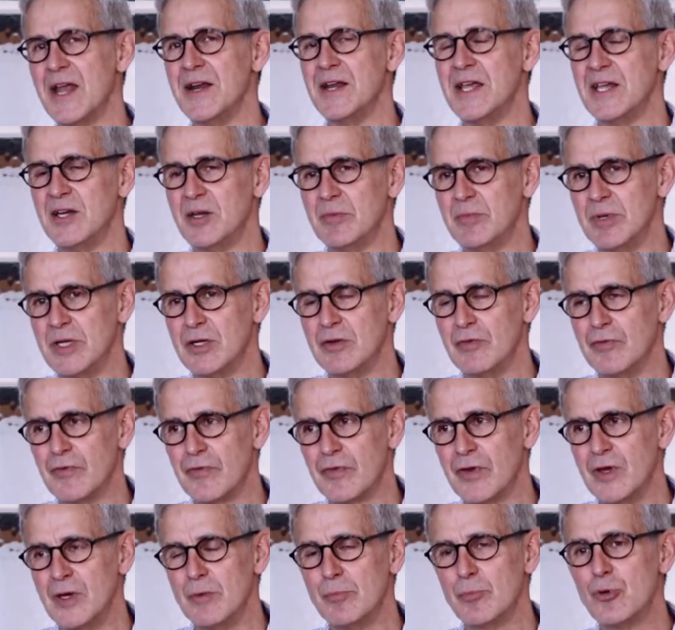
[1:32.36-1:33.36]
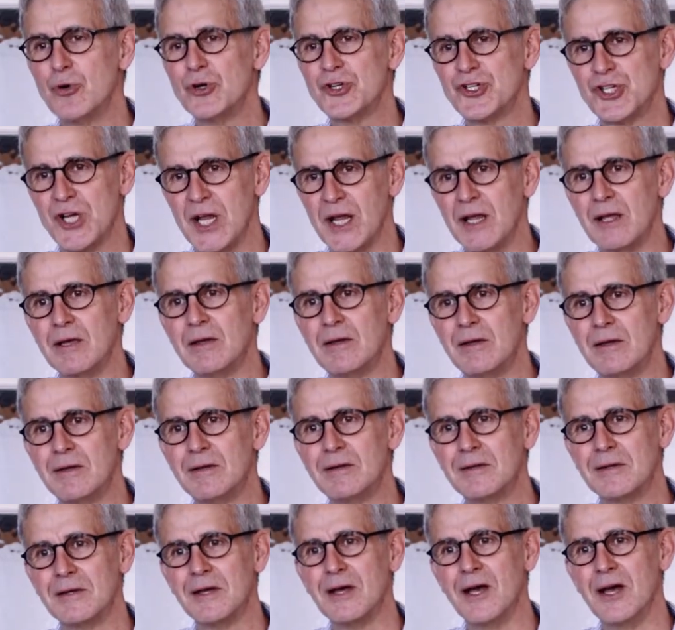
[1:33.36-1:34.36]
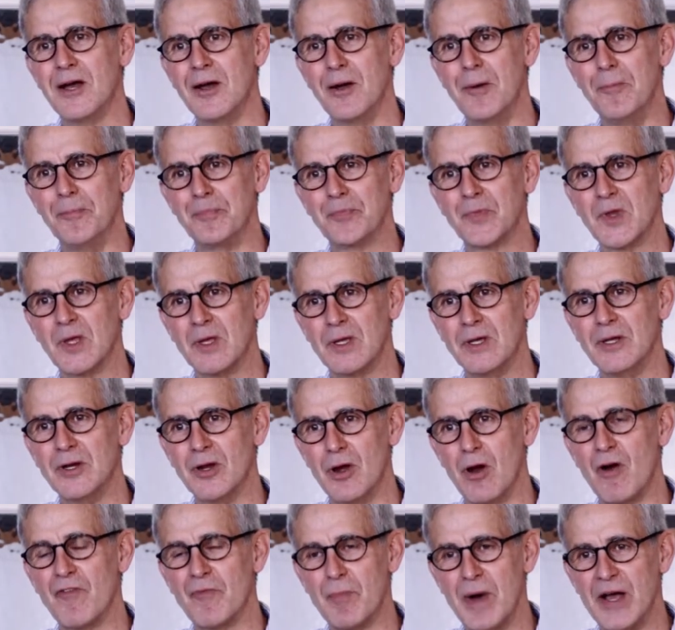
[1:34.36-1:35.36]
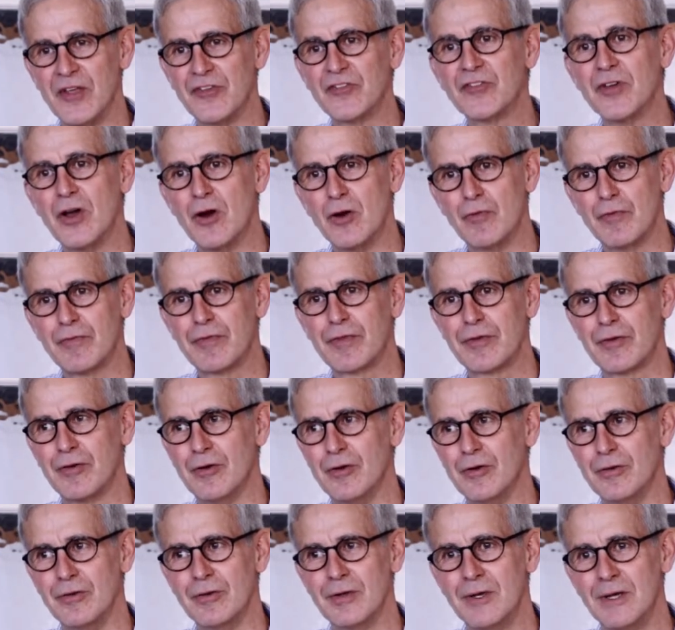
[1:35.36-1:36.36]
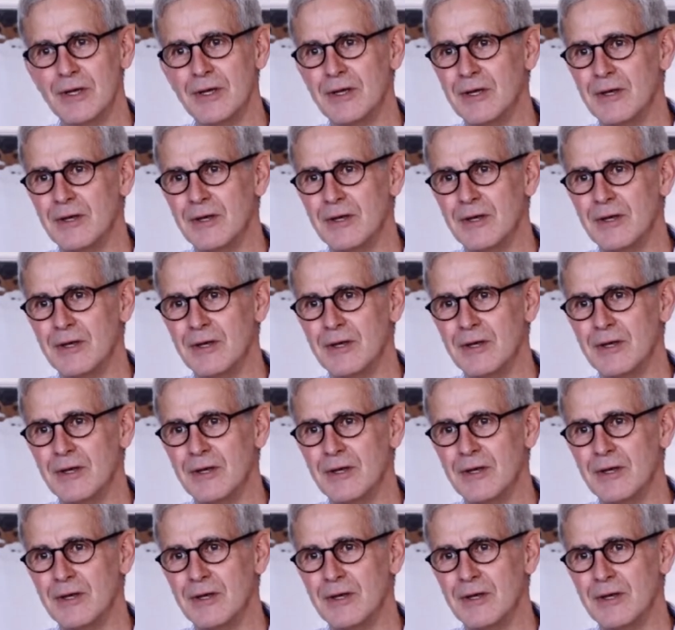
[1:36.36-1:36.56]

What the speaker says: I need a bit of pushing, you know, of myself through